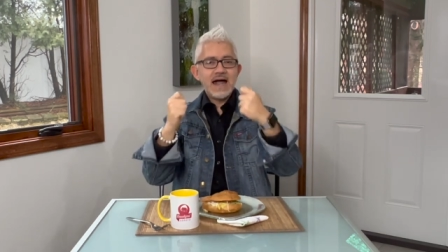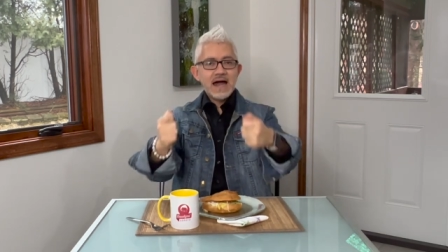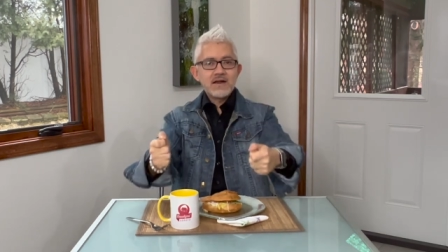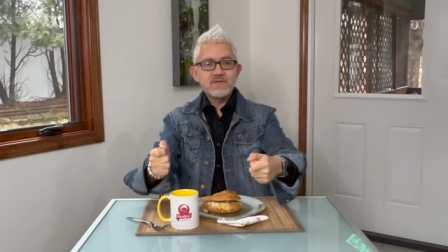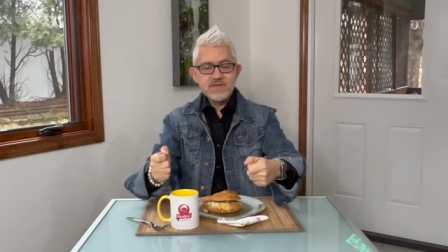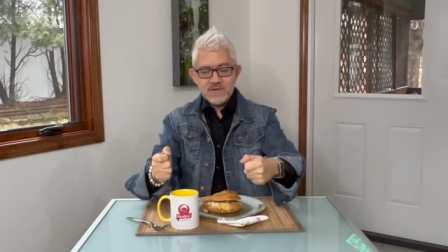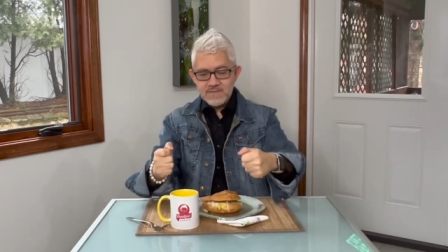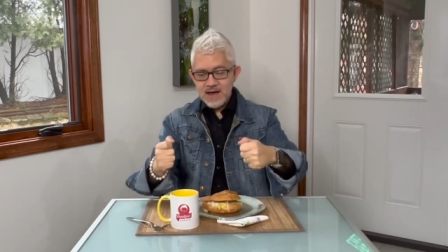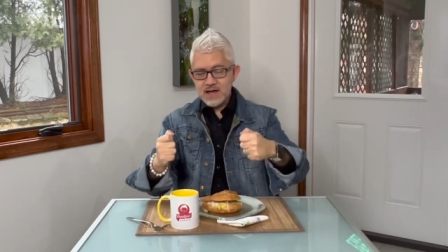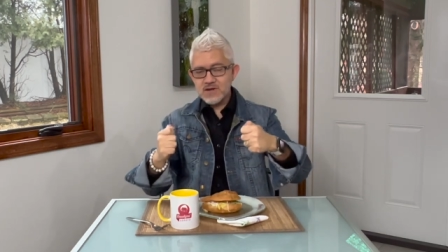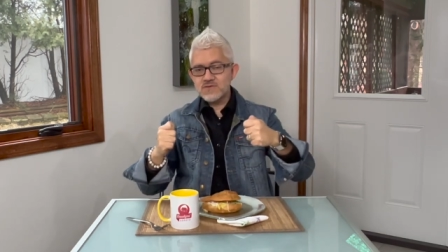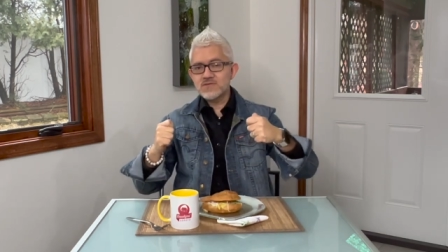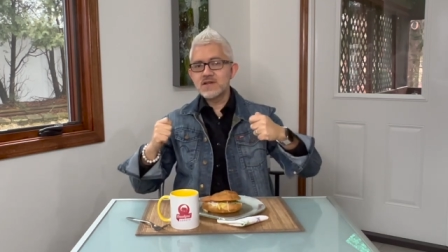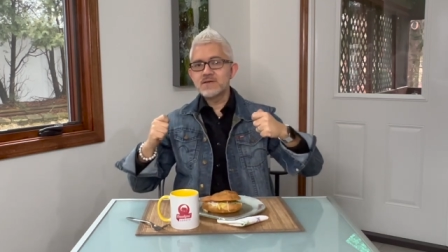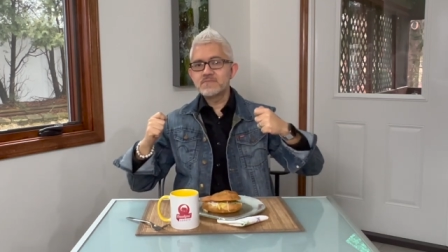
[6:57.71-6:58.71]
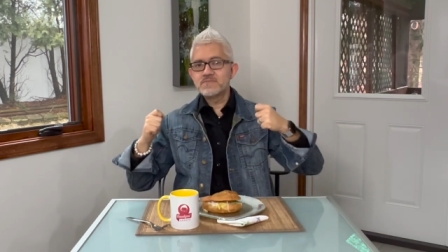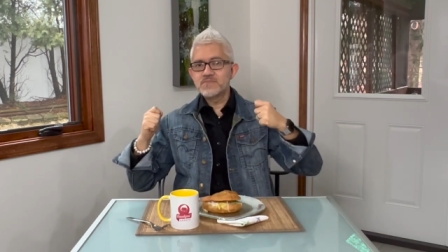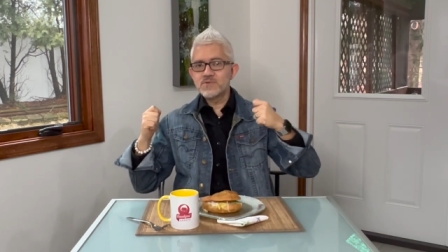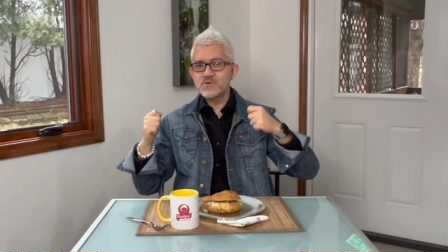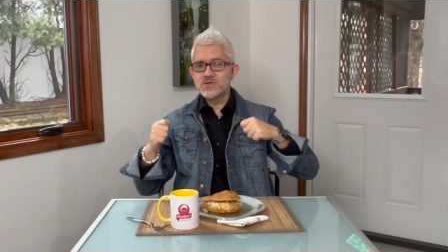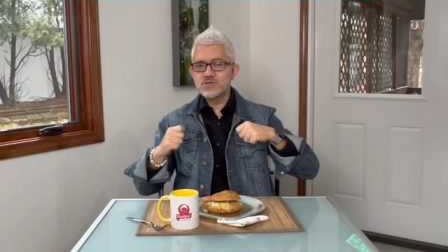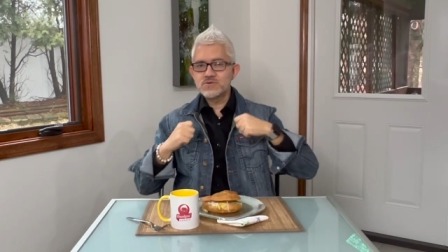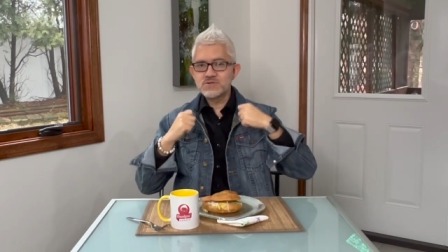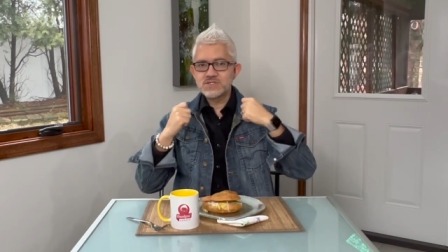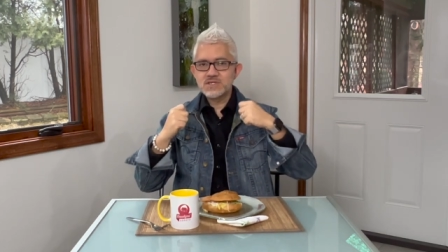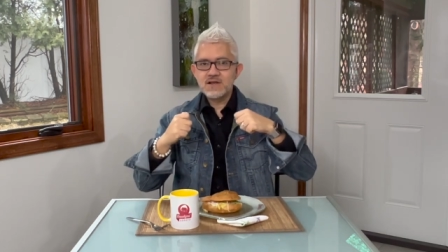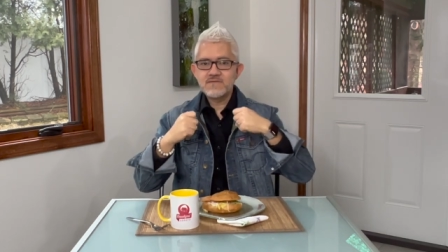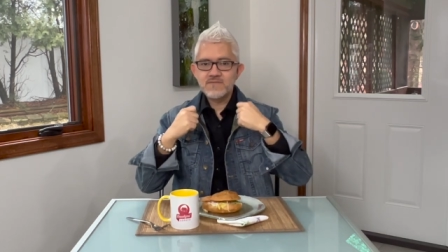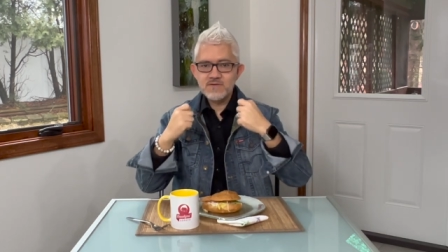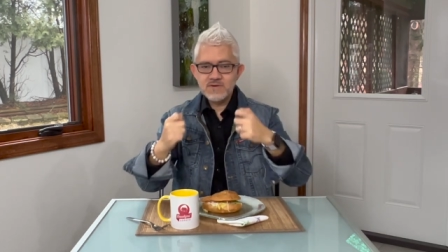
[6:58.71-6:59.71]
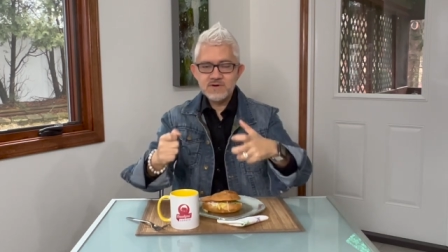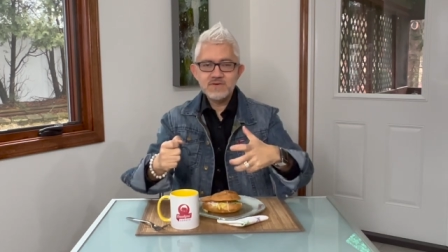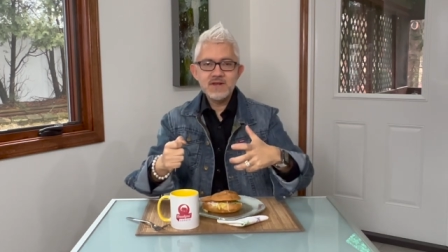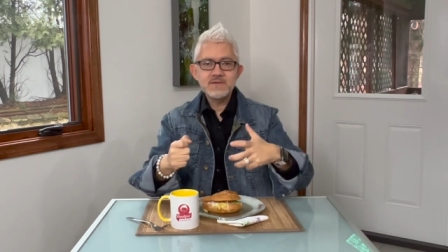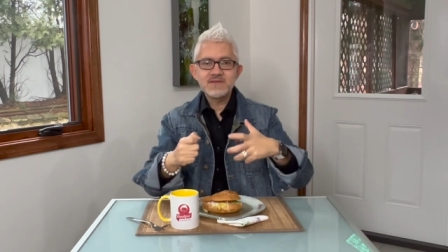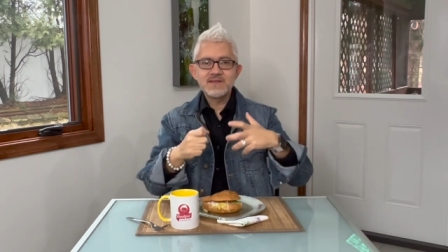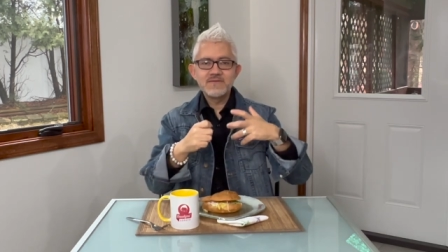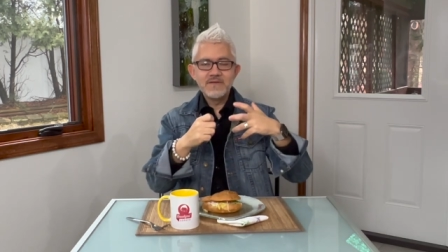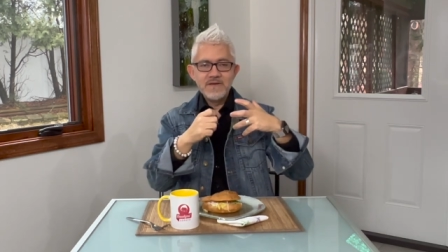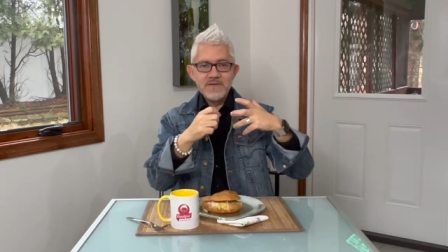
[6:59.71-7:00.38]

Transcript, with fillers: out of the box, really push yourself forward, really